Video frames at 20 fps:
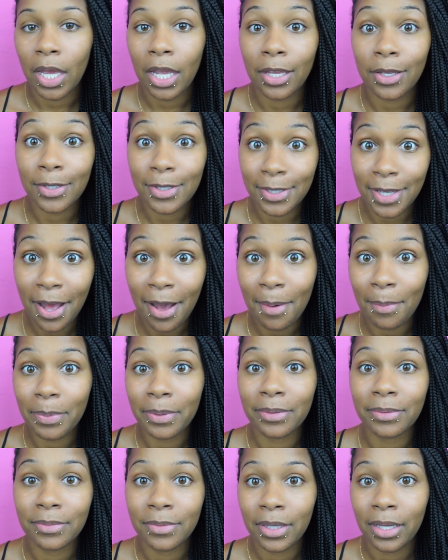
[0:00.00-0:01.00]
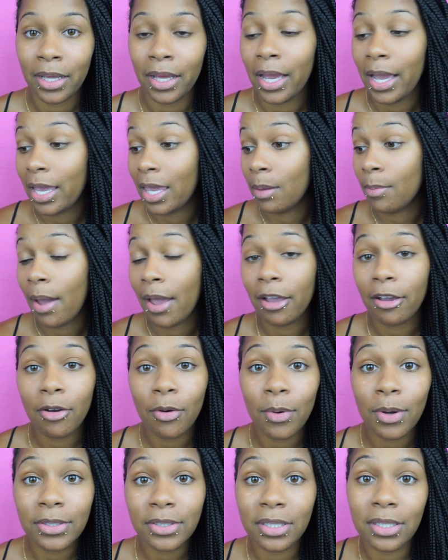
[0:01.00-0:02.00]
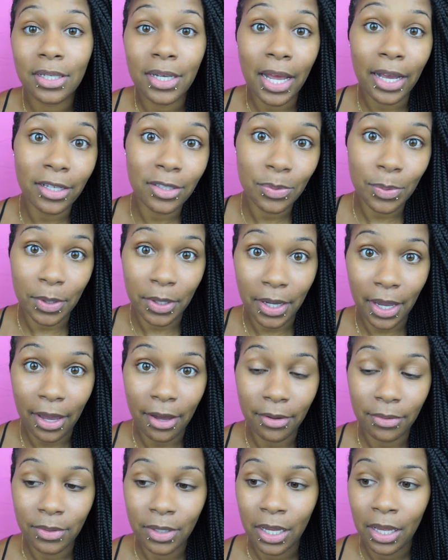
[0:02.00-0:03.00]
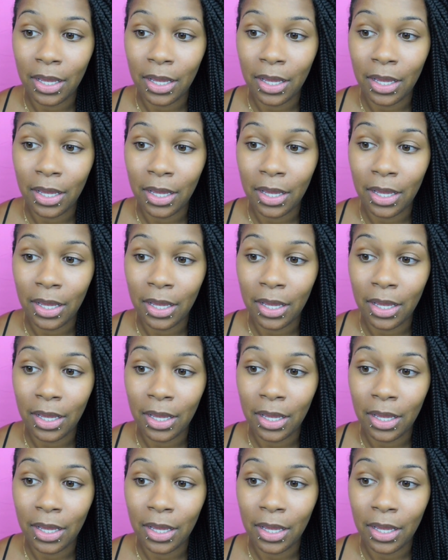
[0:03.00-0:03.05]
And you stop, and you might go on to the next workout.